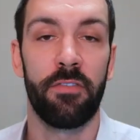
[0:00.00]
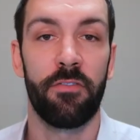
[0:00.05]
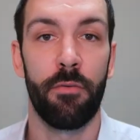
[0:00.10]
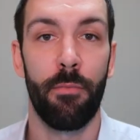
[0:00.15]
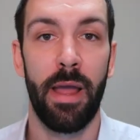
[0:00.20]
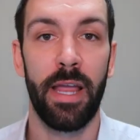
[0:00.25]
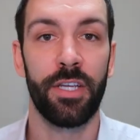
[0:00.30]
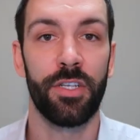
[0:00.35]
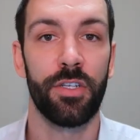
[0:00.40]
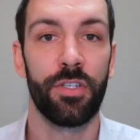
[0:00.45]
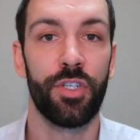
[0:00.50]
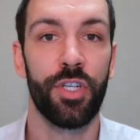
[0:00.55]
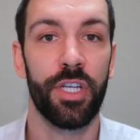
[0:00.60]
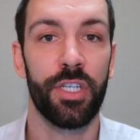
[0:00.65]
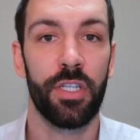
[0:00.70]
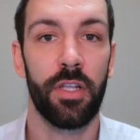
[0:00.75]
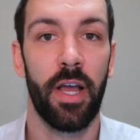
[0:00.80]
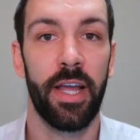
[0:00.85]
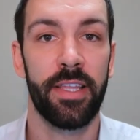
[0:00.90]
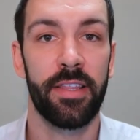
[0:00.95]
information
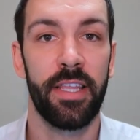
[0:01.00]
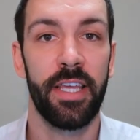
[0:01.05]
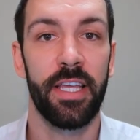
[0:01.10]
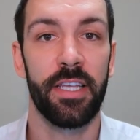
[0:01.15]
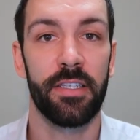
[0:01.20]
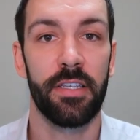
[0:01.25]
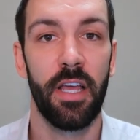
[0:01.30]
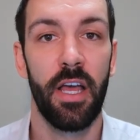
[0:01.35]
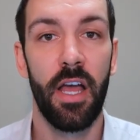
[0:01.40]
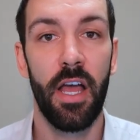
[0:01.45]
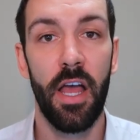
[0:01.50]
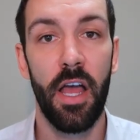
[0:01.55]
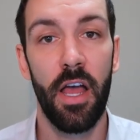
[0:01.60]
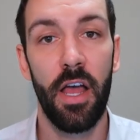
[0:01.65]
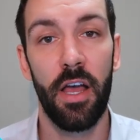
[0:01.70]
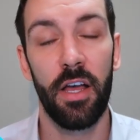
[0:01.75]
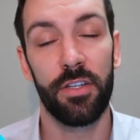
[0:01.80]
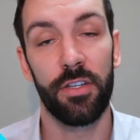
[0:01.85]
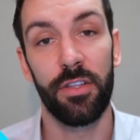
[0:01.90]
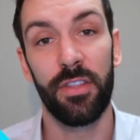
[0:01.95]
just like this.
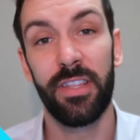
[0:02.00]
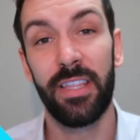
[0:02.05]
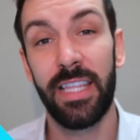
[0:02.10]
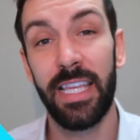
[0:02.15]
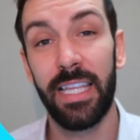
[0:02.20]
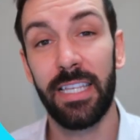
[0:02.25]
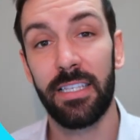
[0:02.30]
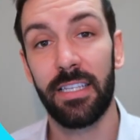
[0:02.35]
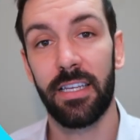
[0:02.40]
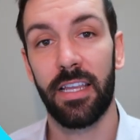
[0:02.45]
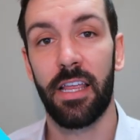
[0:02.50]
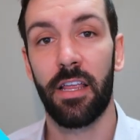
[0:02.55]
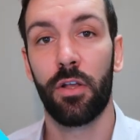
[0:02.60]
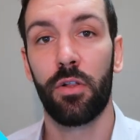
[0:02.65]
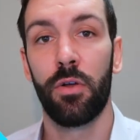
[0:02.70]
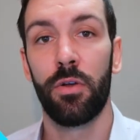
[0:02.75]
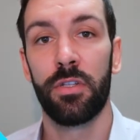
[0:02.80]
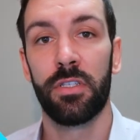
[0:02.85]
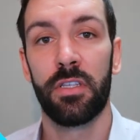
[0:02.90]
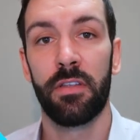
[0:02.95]
So this
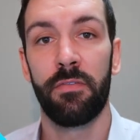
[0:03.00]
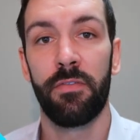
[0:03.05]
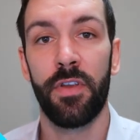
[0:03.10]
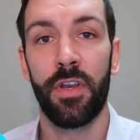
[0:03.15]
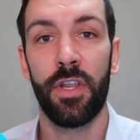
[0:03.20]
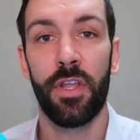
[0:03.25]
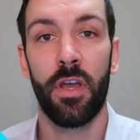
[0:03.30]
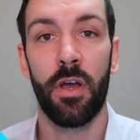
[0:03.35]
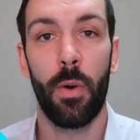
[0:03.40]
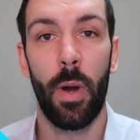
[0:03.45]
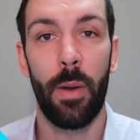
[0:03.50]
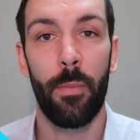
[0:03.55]
concludes the video,